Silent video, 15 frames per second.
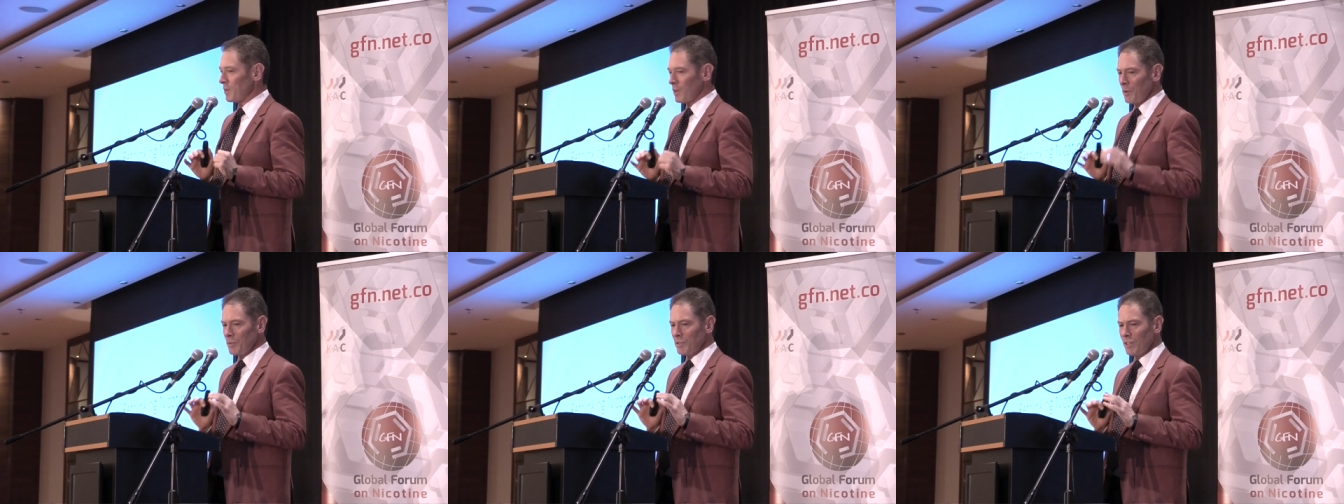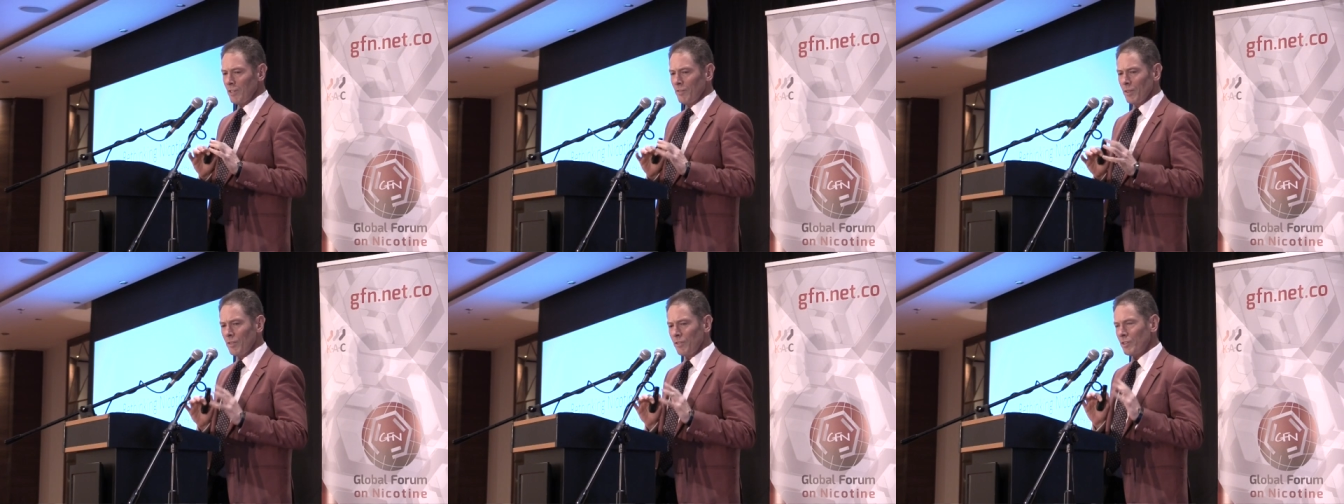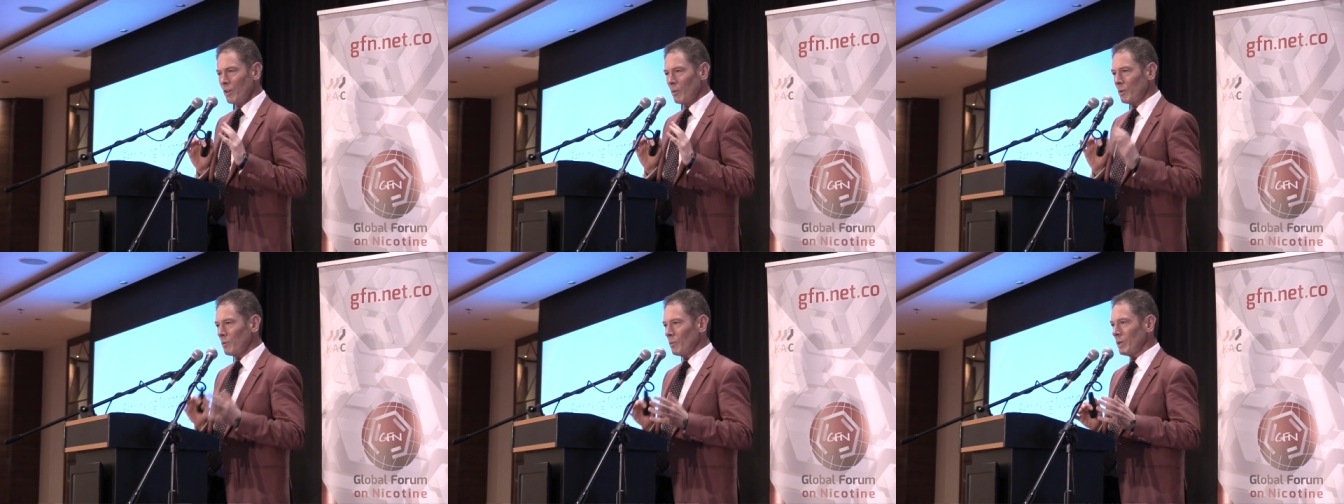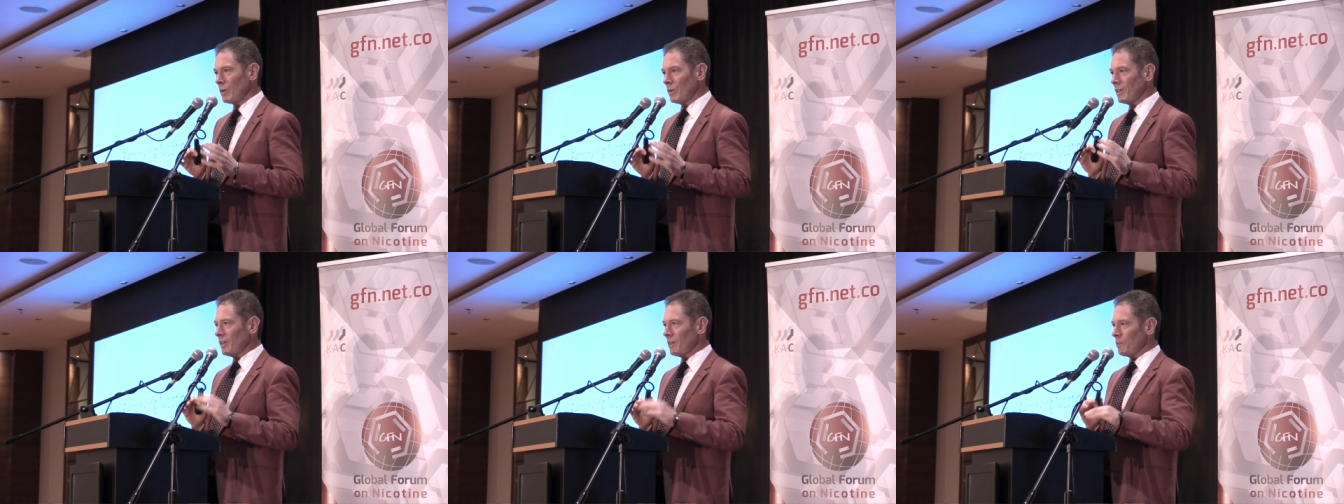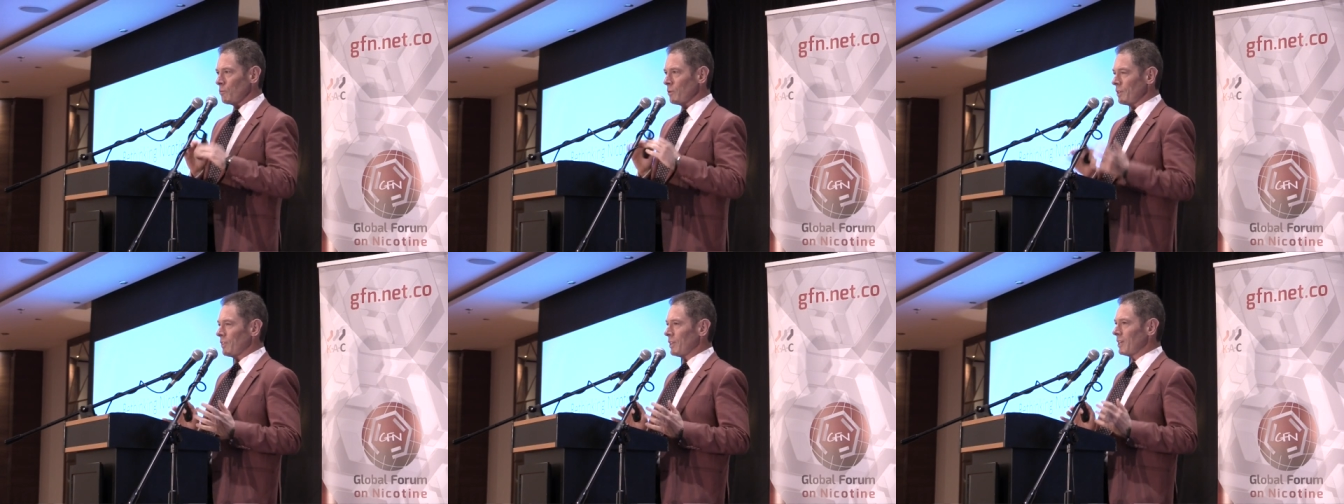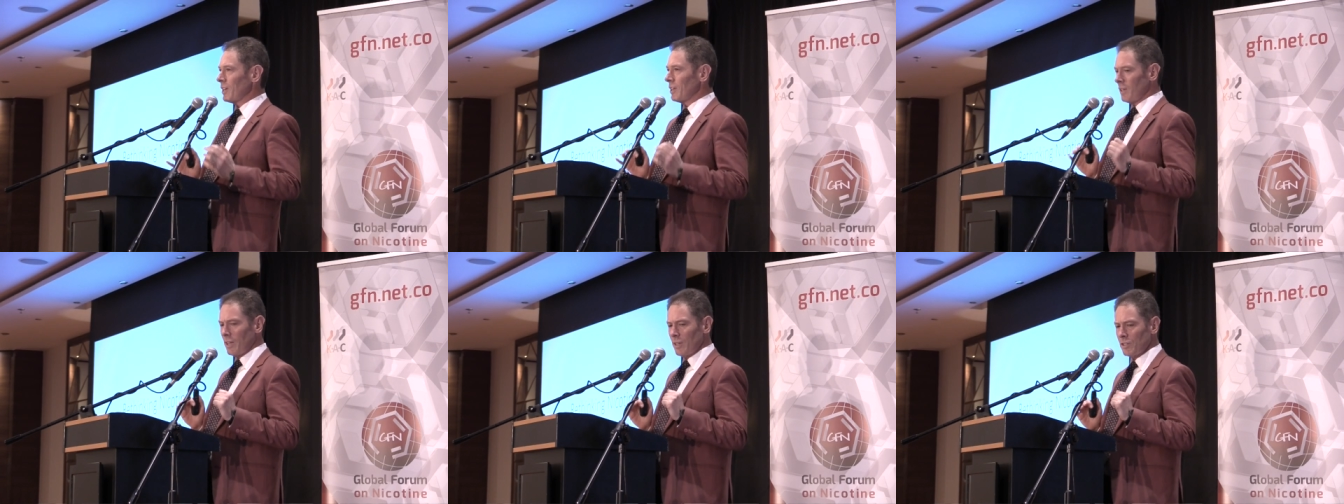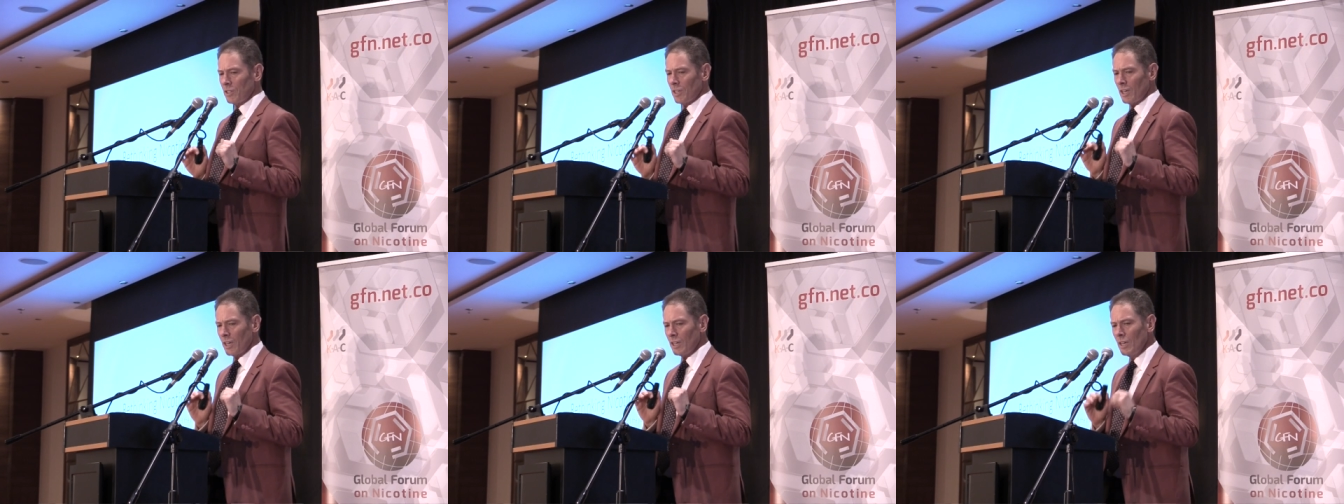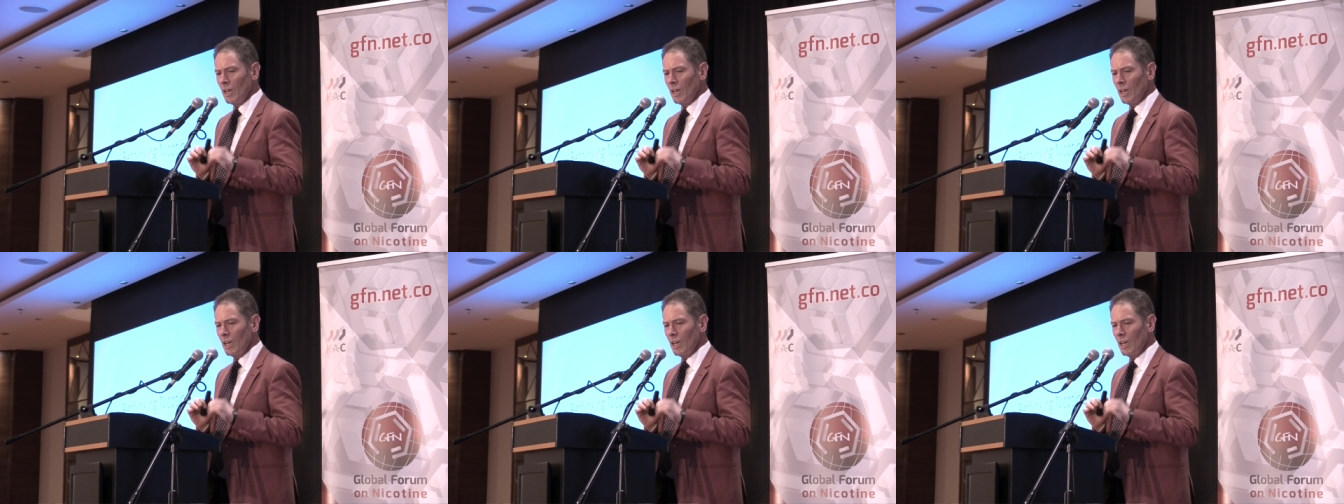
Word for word: that I was given. So we're, we're looking at rethinking nicotine.